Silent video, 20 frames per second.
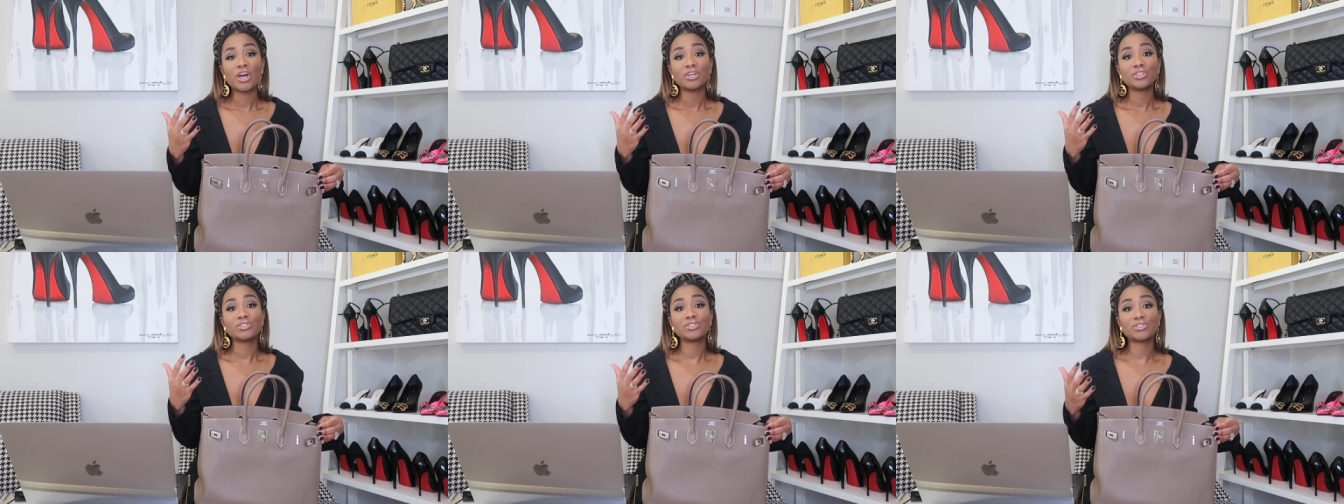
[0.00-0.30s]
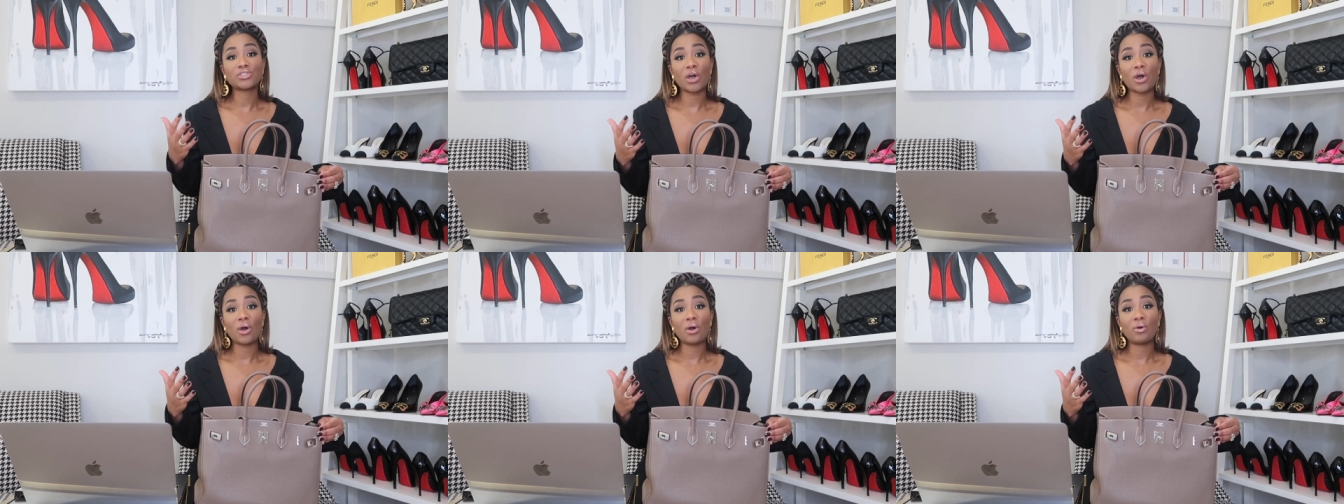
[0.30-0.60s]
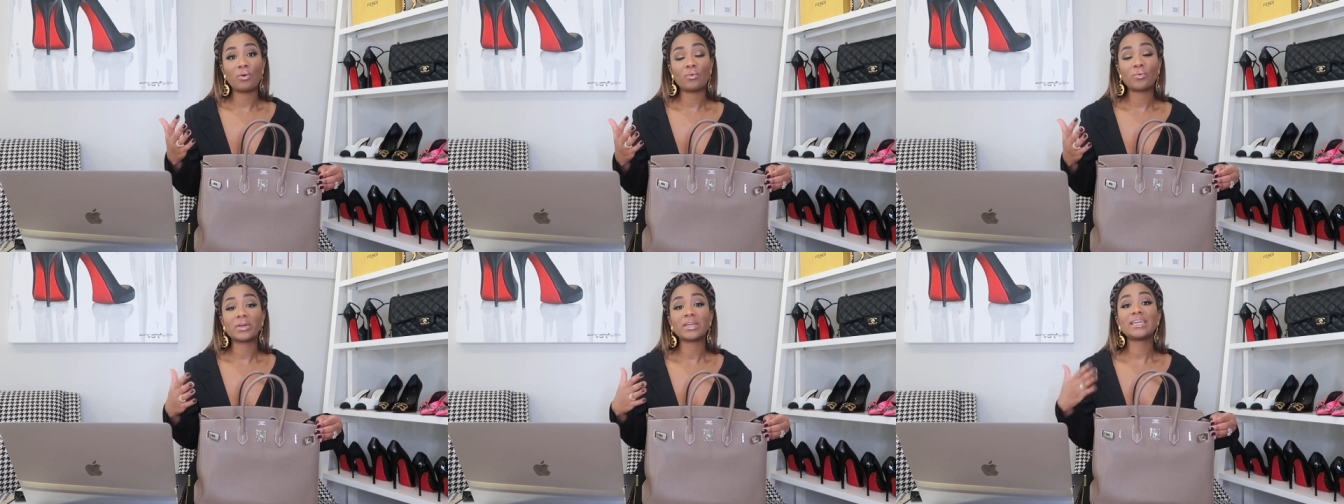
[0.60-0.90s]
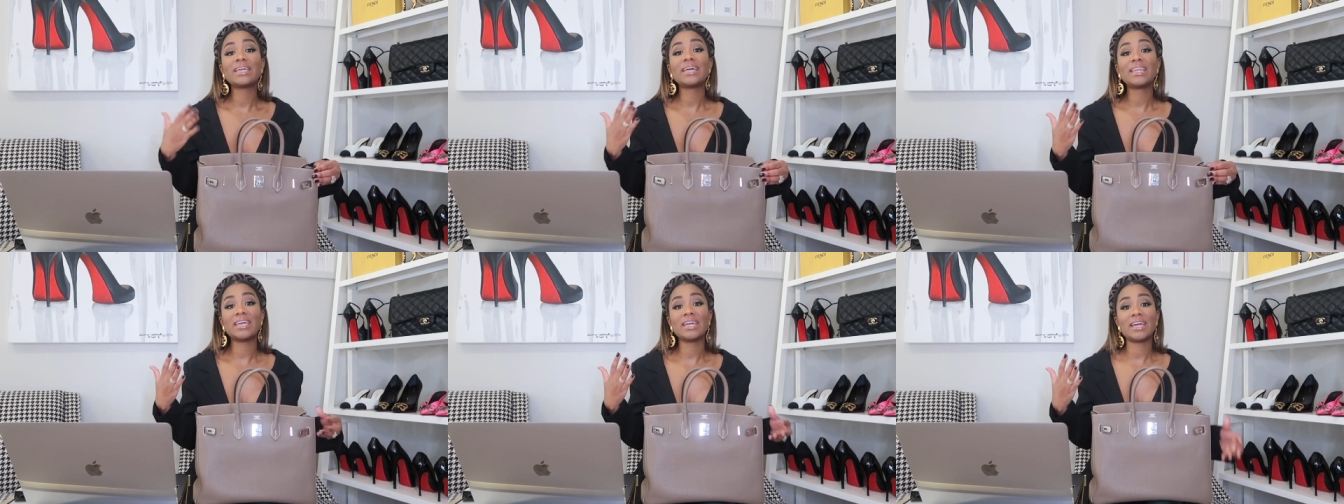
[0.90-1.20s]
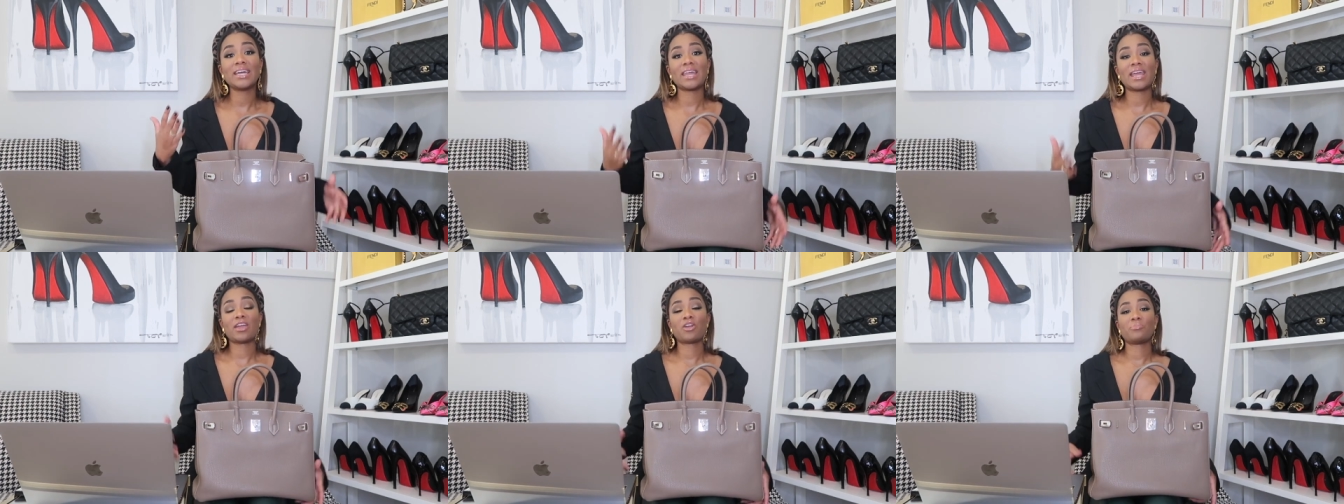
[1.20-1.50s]
So getting
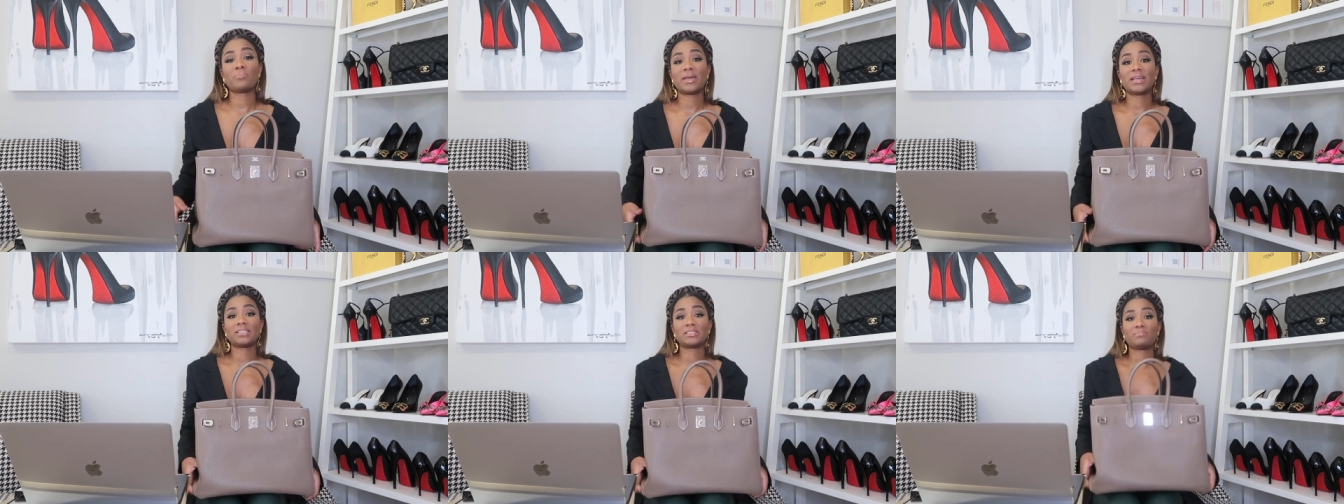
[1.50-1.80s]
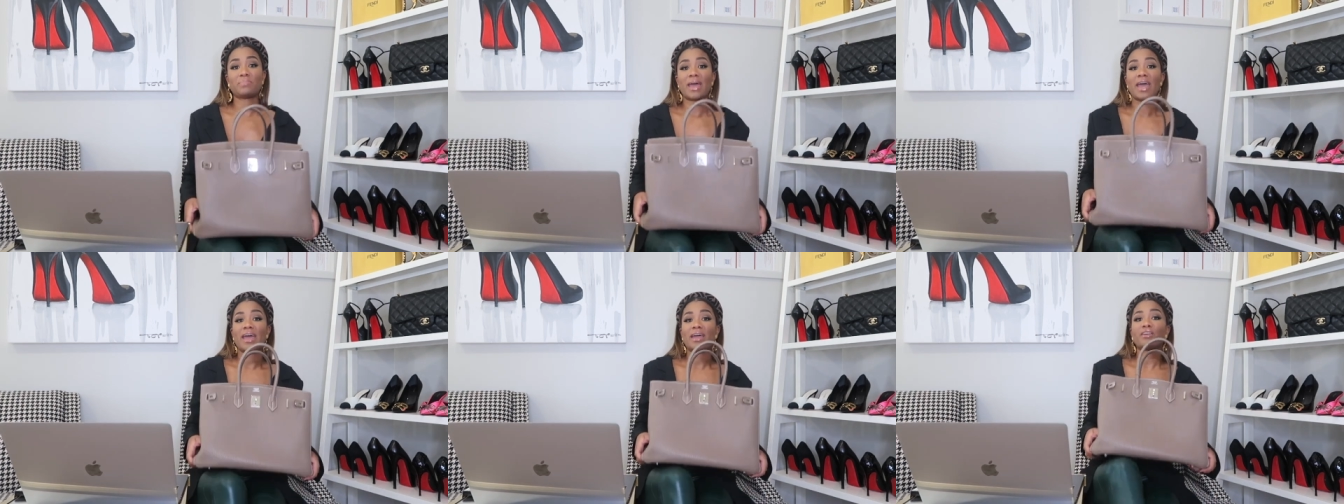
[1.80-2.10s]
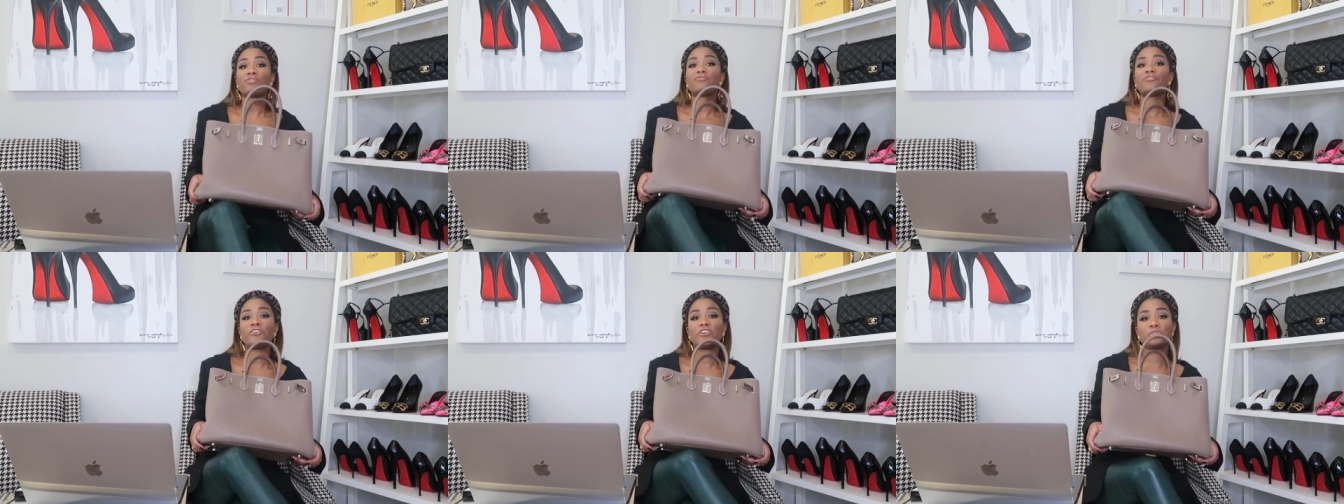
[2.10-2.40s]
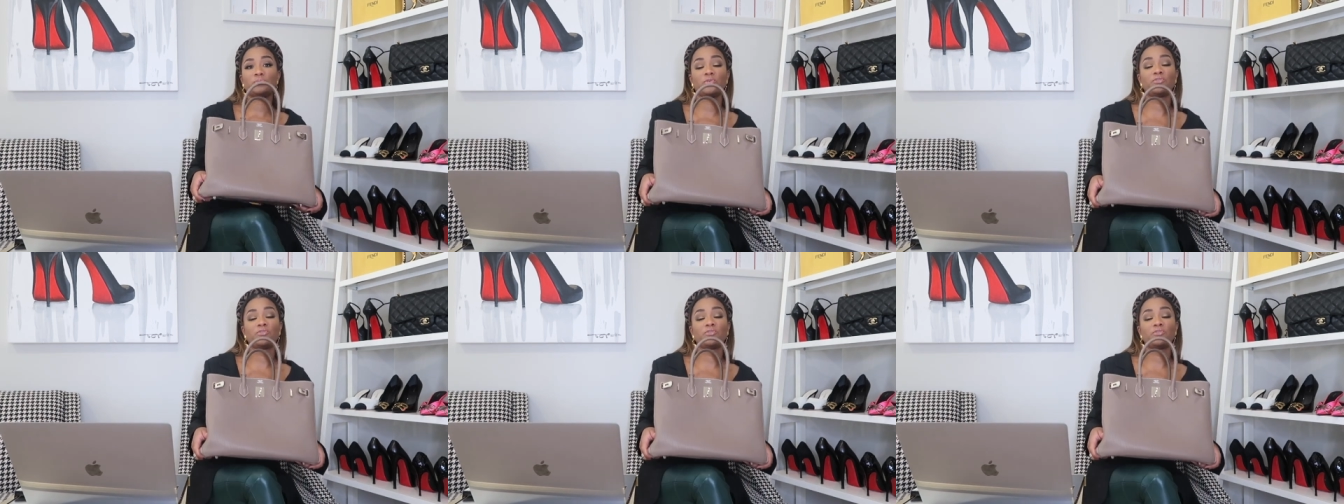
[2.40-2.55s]
an Hermes bag first,